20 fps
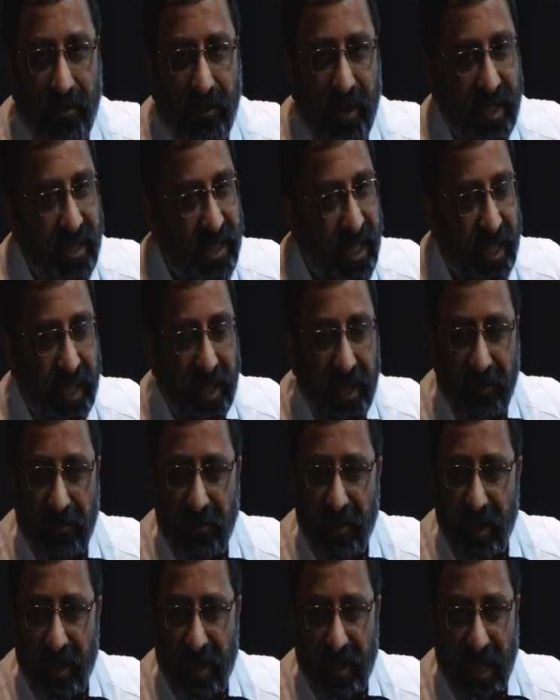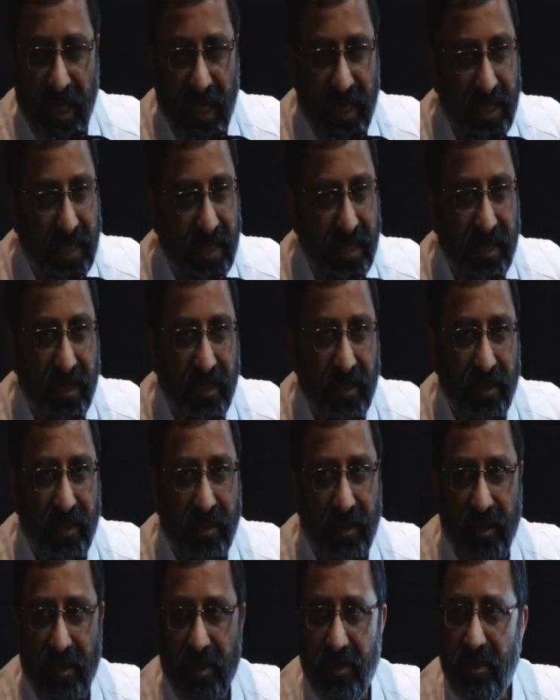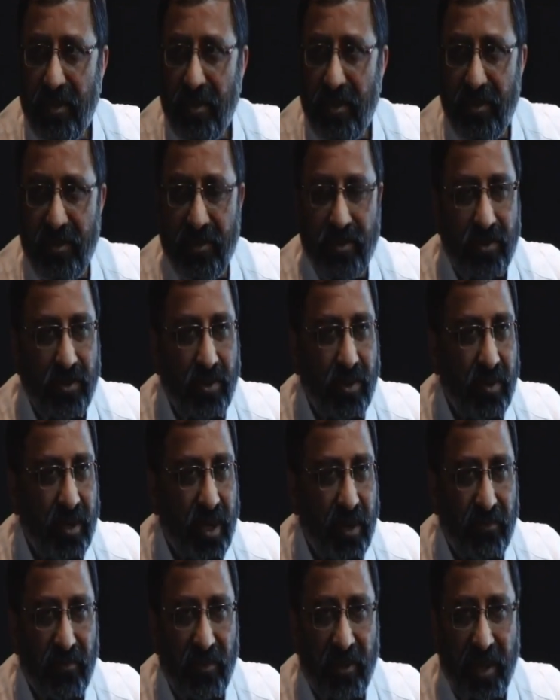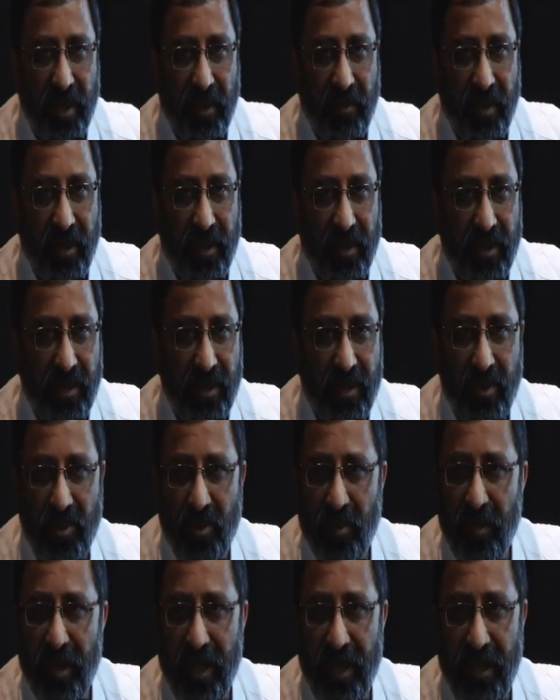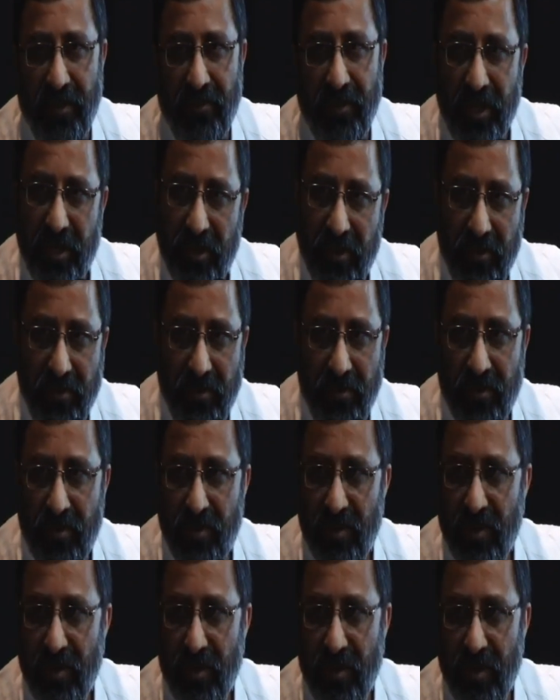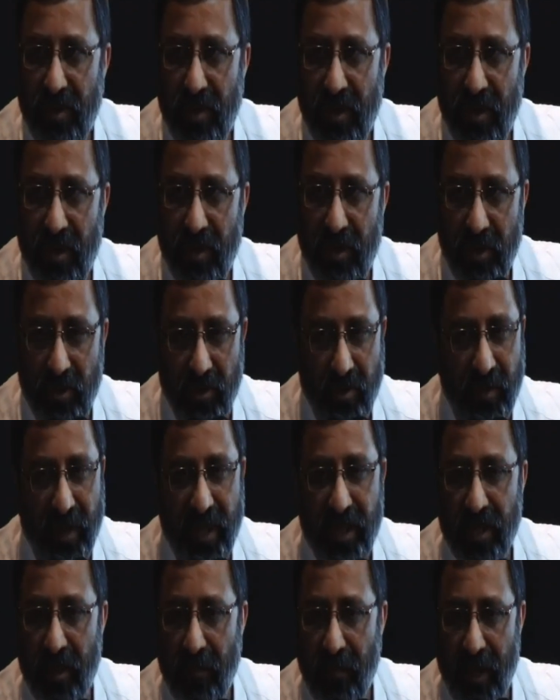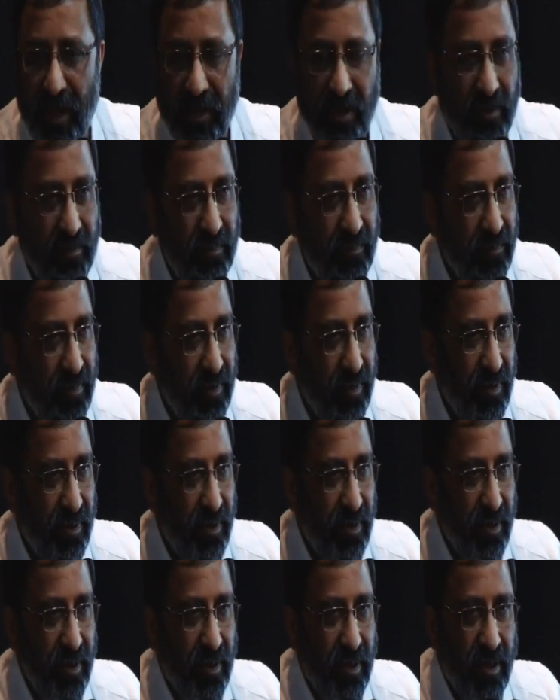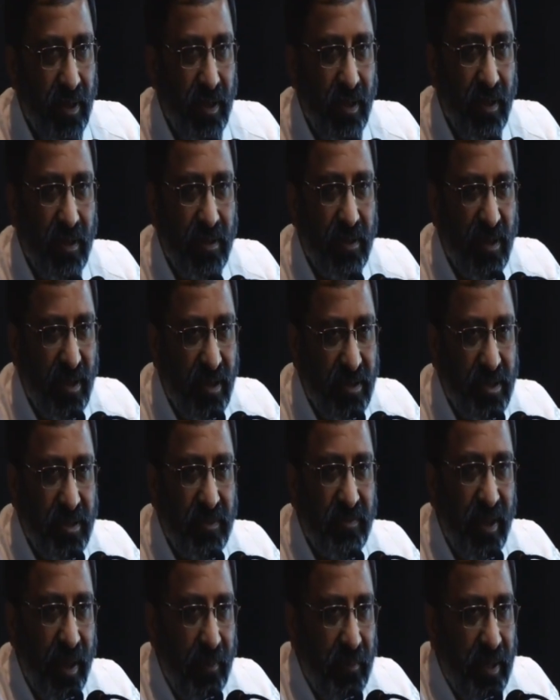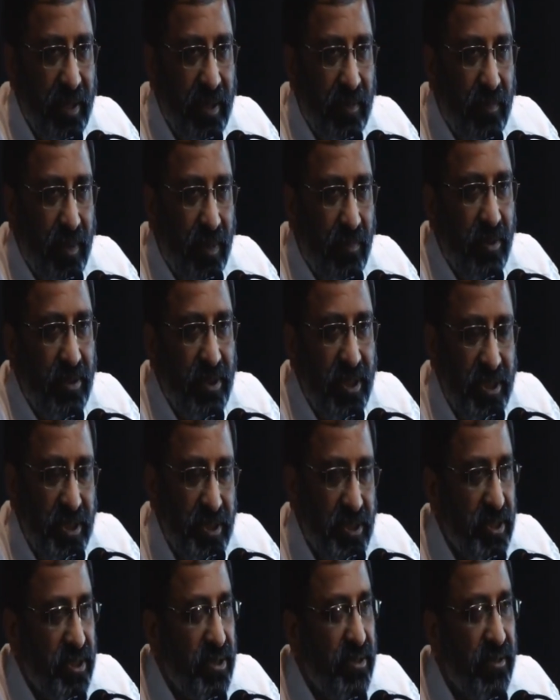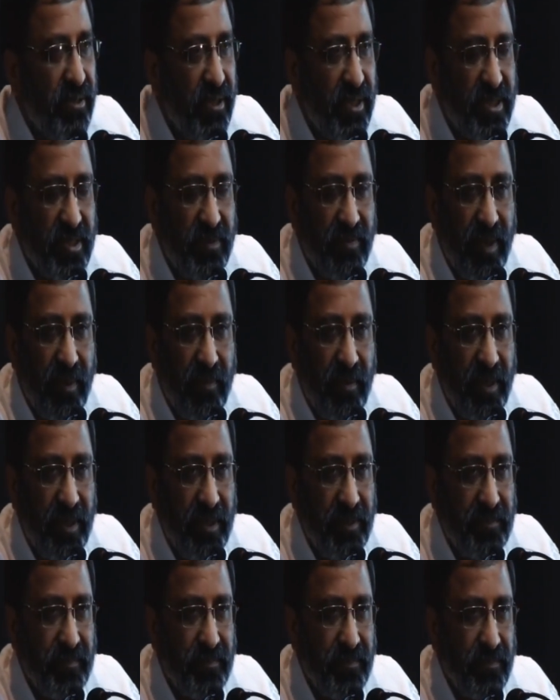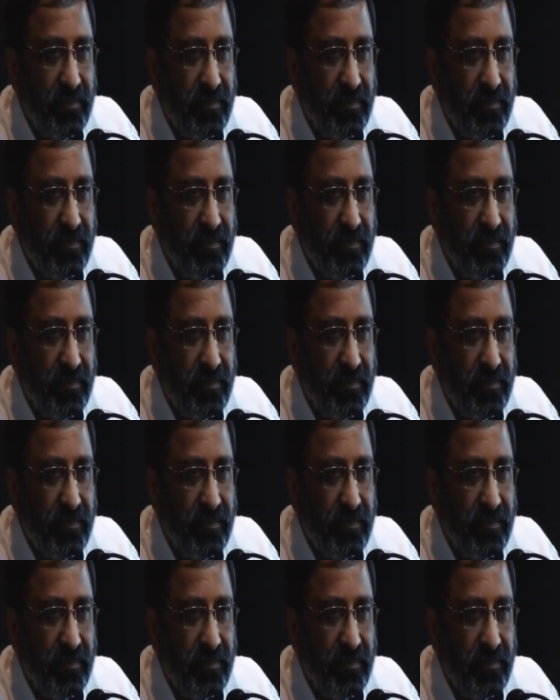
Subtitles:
Friends, I really feel nice, so comfortable to be with you, you being the part of trust family, Prabodh Educational Trust family.